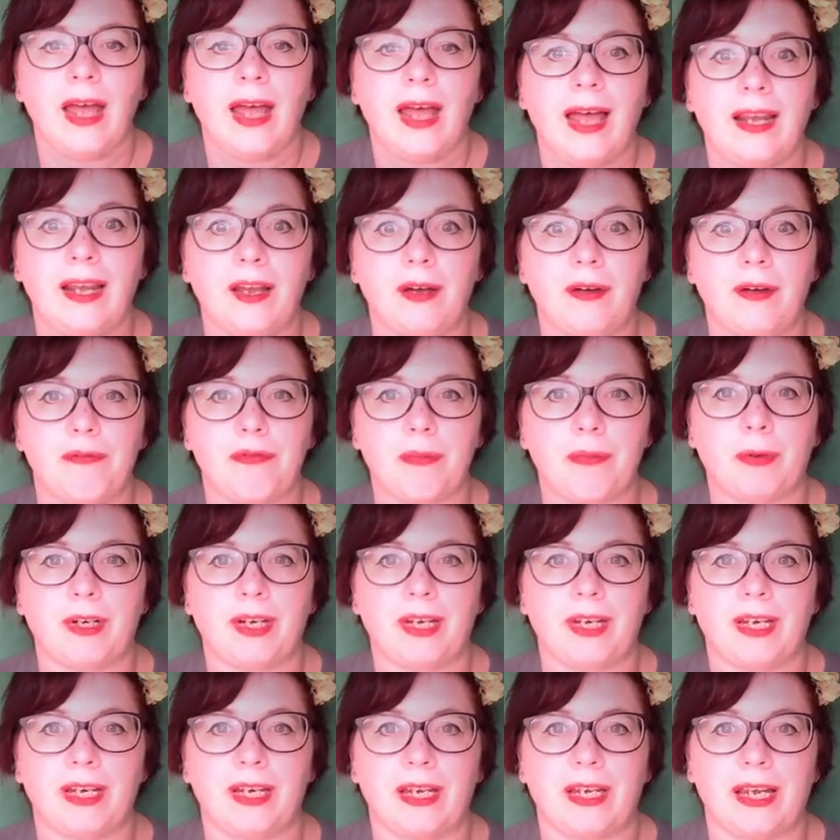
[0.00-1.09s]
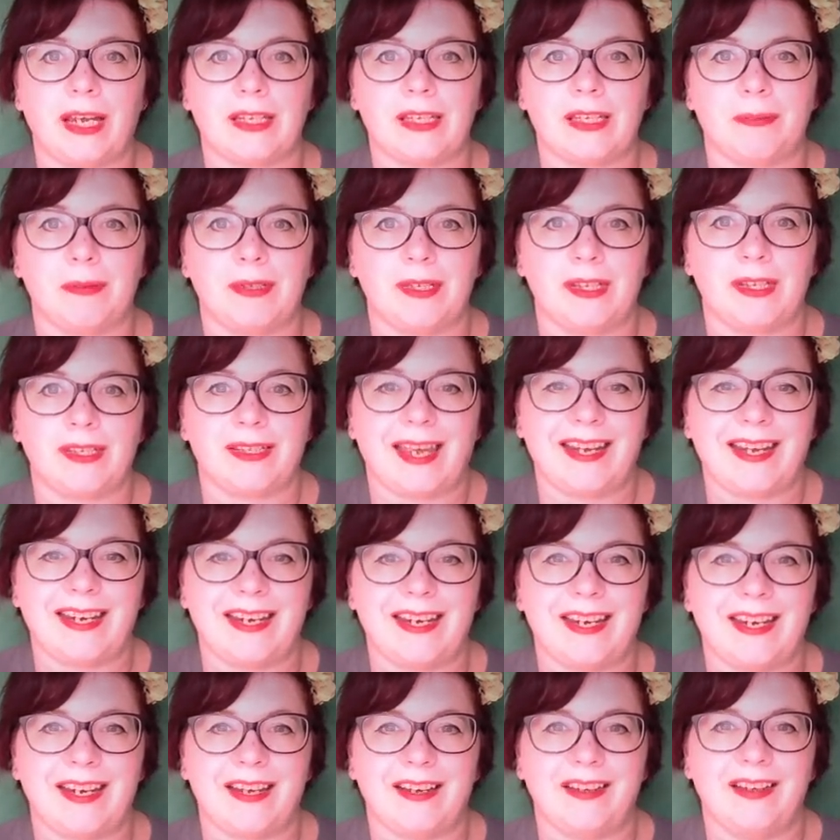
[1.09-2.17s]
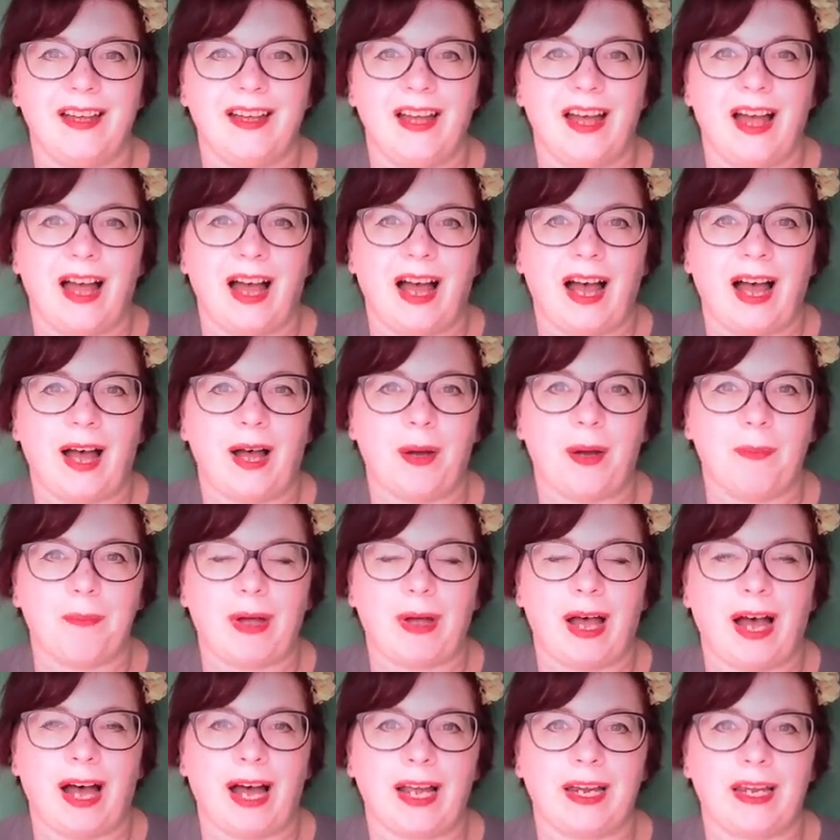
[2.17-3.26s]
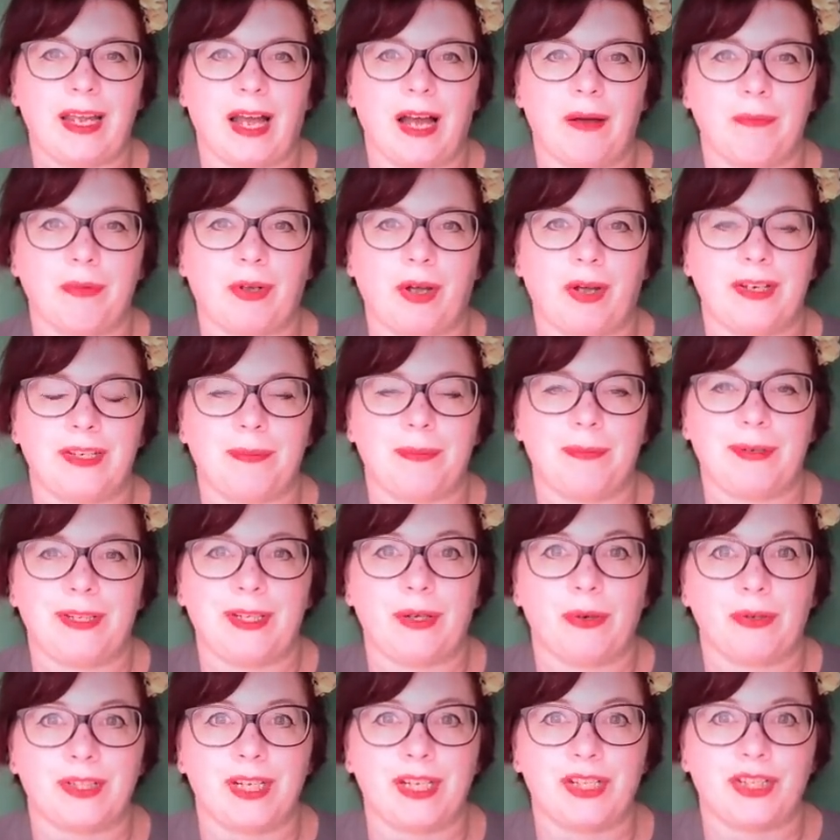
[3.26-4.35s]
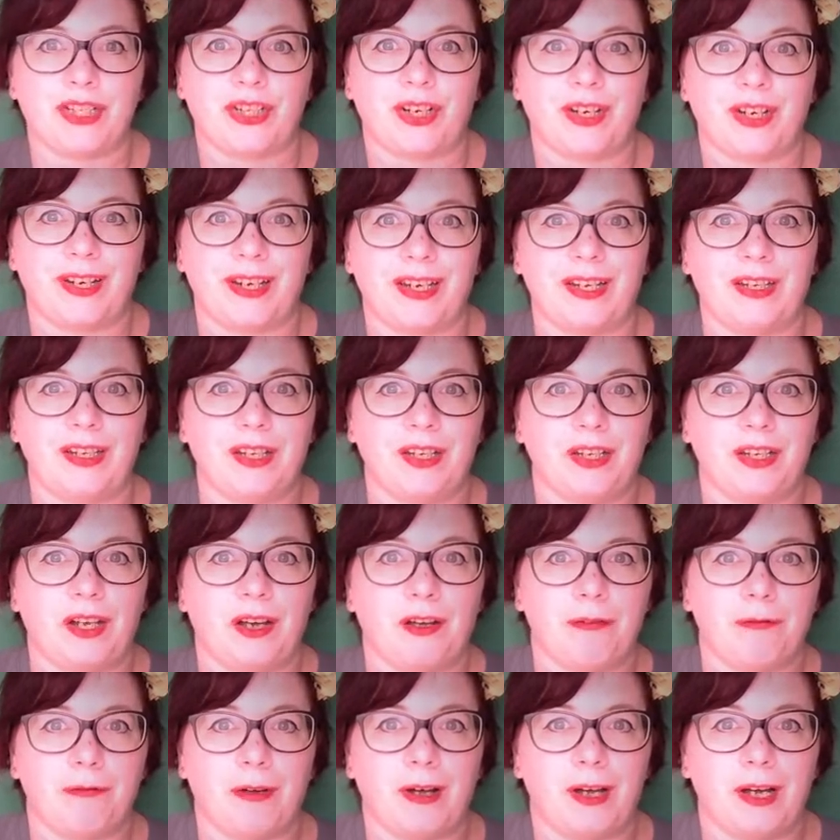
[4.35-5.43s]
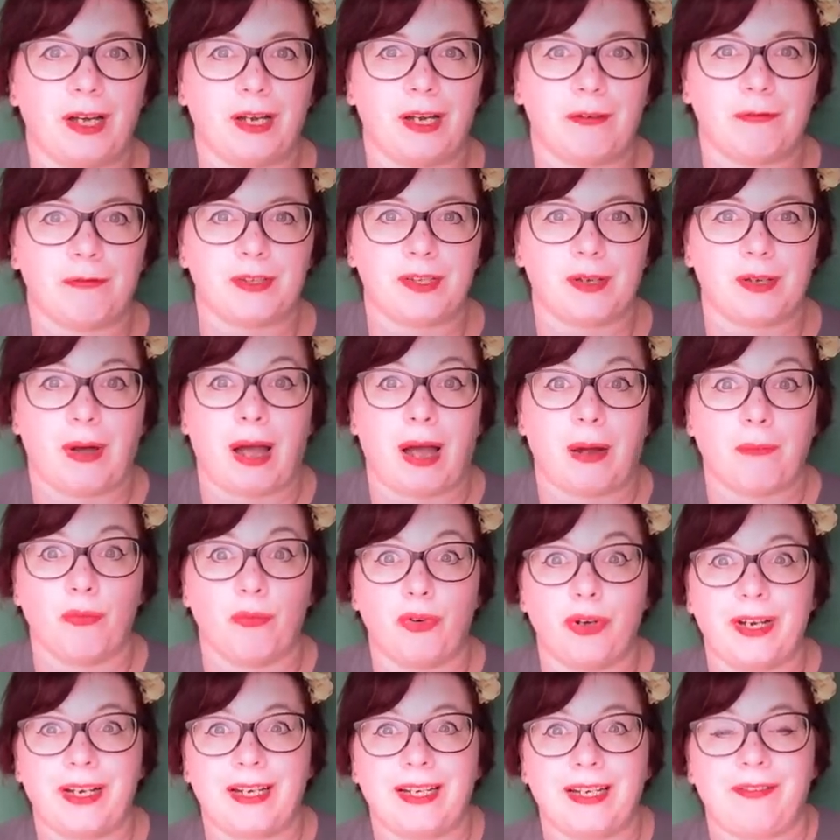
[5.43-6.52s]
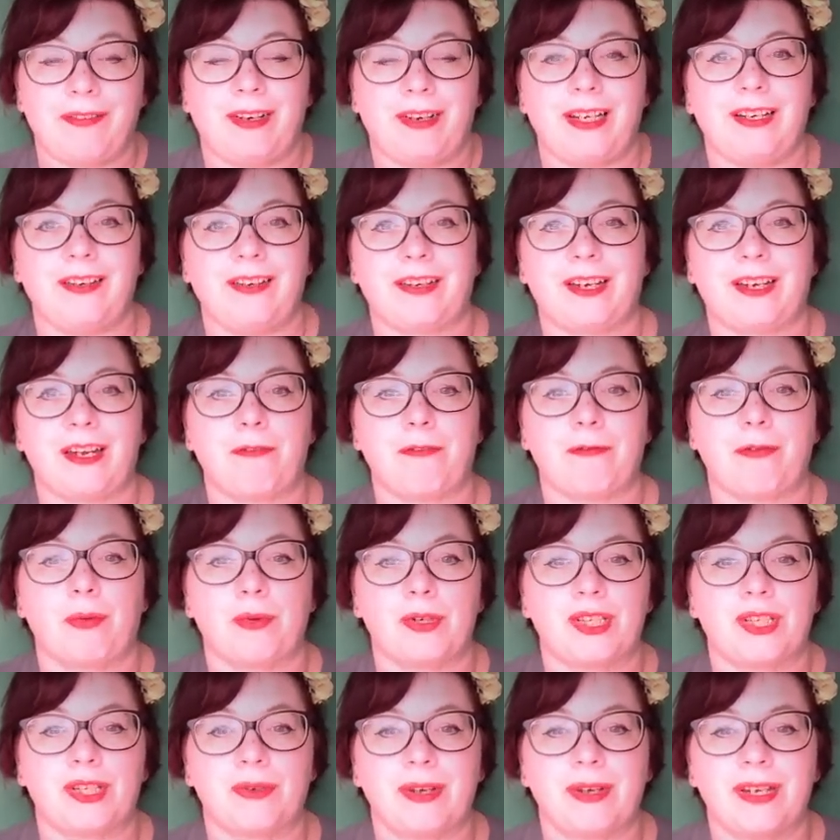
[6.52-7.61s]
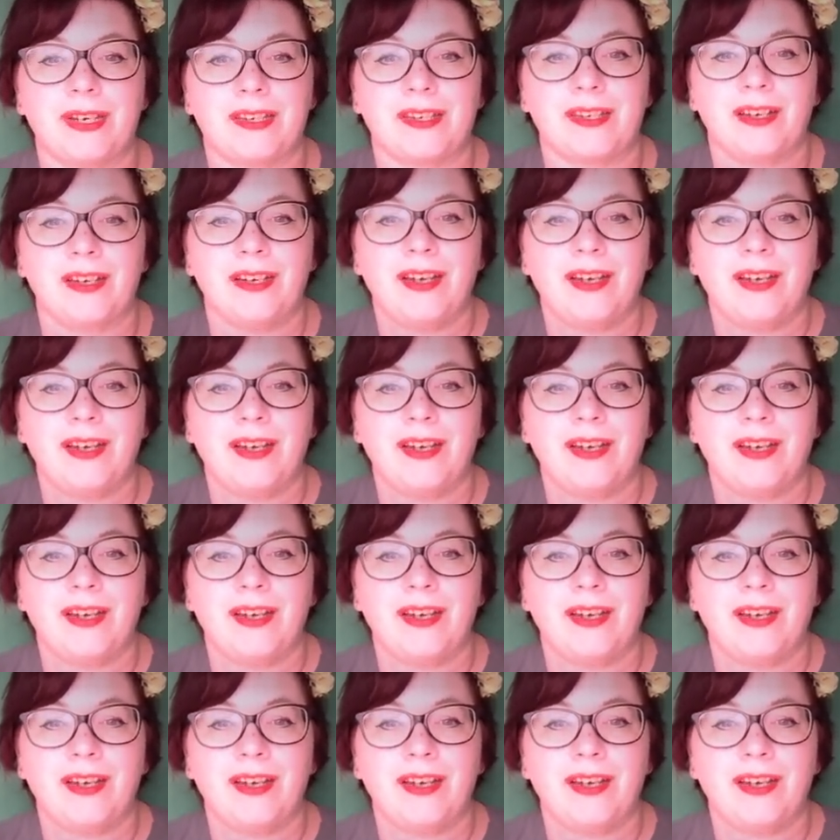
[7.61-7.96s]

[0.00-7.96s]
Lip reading: Hello everybody, it's Mrs. Kenny here. I am going to be your teacher in year 5, so I'm really looking forward to it.